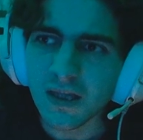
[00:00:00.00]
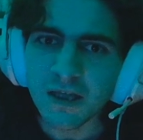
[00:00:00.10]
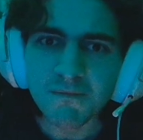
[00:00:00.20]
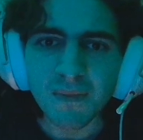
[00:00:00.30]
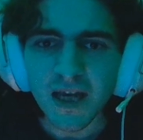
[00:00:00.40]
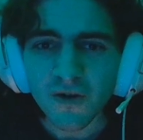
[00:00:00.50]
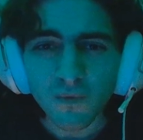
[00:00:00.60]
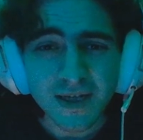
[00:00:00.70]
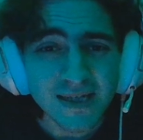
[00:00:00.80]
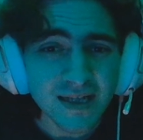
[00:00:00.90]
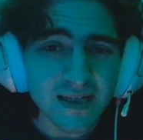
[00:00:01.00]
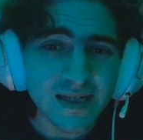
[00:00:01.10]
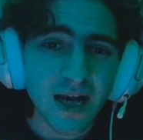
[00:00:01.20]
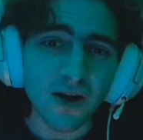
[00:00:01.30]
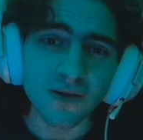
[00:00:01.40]
the main reason
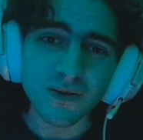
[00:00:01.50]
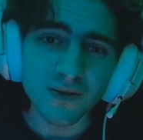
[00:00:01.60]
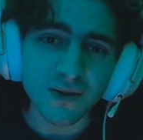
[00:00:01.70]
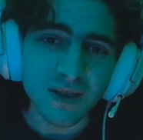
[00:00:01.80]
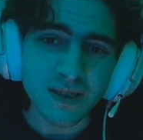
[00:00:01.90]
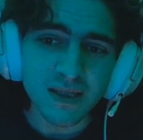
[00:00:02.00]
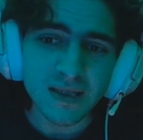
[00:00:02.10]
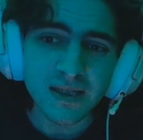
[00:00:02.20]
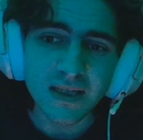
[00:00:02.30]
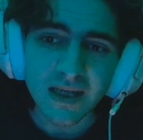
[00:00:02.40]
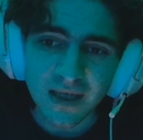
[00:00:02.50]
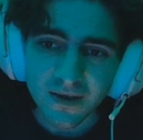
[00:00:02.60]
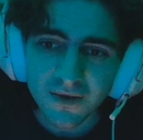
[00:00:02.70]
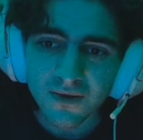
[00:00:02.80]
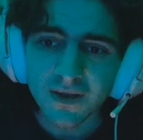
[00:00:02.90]
this character is
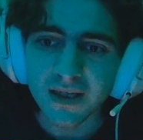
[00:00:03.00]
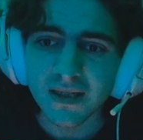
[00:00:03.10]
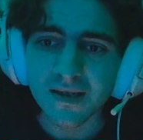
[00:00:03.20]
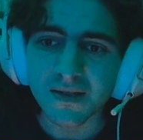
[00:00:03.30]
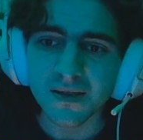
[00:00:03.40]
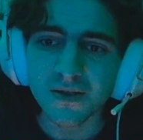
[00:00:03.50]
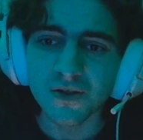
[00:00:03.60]
here is